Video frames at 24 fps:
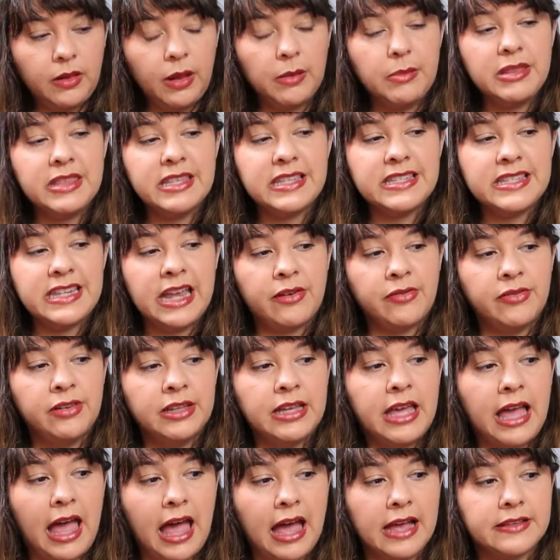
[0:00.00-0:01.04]
But this
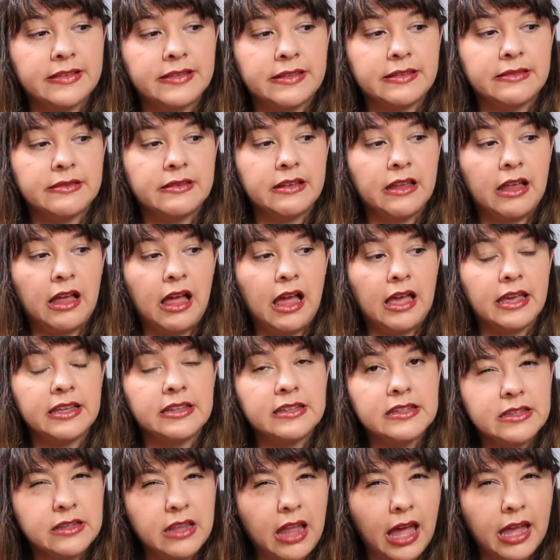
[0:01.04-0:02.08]
definitely has, I
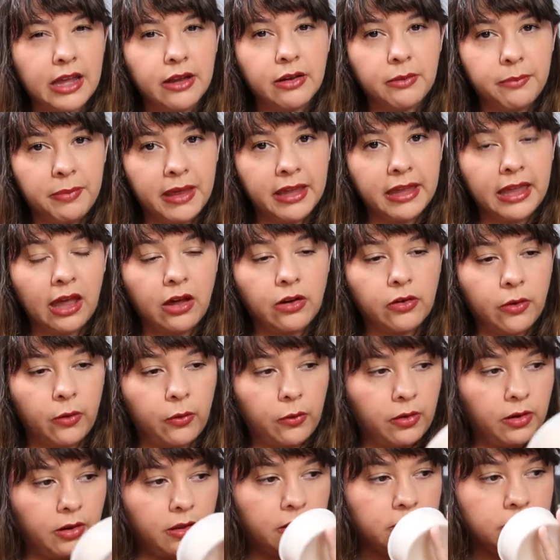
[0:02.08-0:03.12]
can, I could pick out
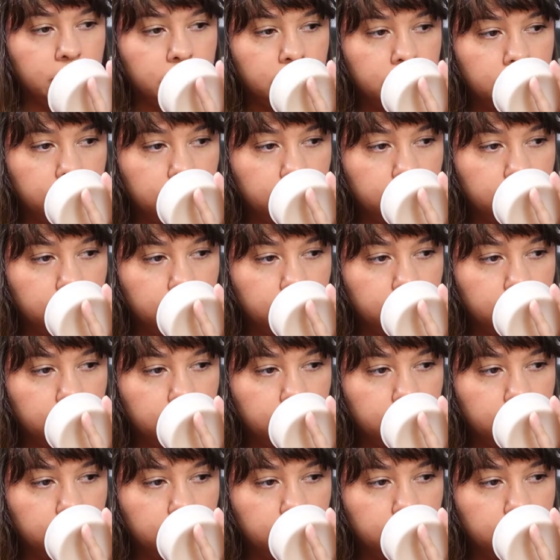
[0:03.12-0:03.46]
coconut.